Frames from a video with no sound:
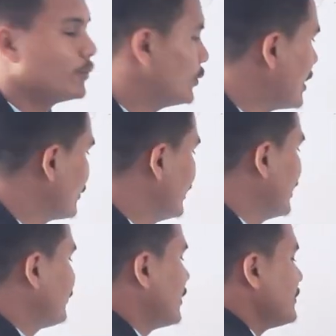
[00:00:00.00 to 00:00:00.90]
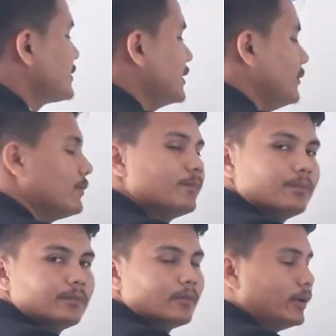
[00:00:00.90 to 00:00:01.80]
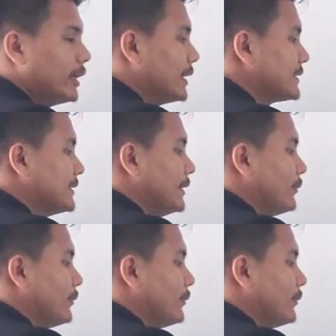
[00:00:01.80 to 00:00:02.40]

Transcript: what we get from silk we get